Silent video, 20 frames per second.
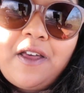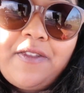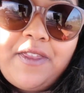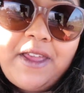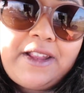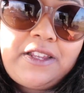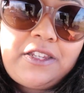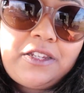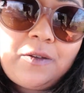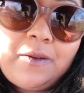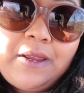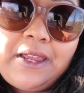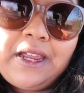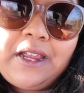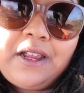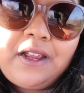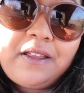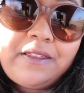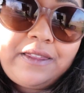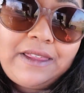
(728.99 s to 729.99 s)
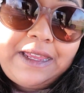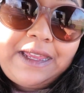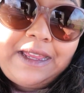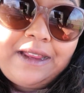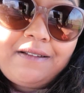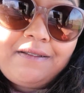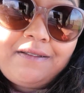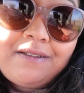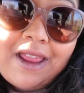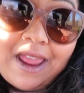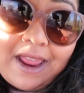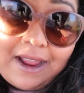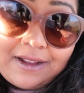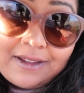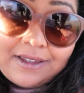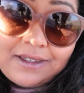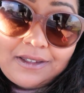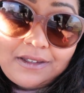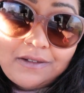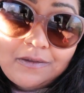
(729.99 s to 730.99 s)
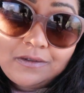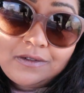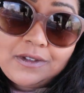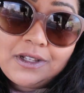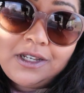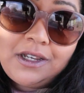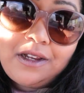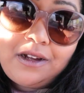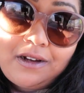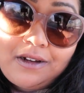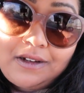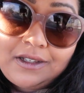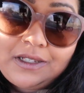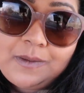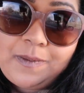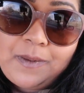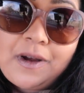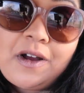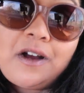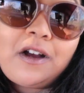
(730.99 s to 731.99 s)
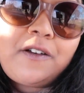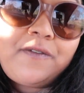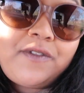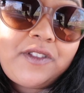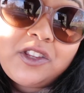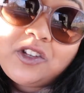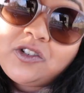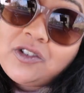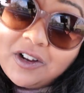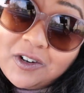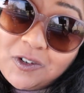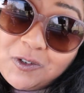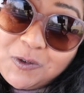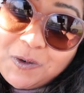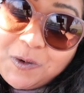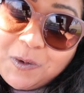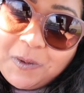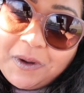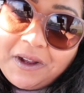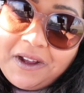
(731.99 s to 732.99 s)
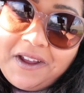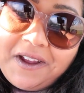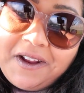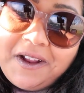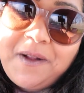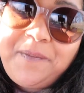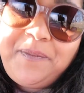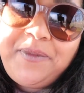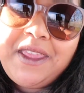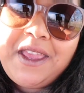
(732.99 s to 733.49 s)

they're doing the next or the last part of the structural work,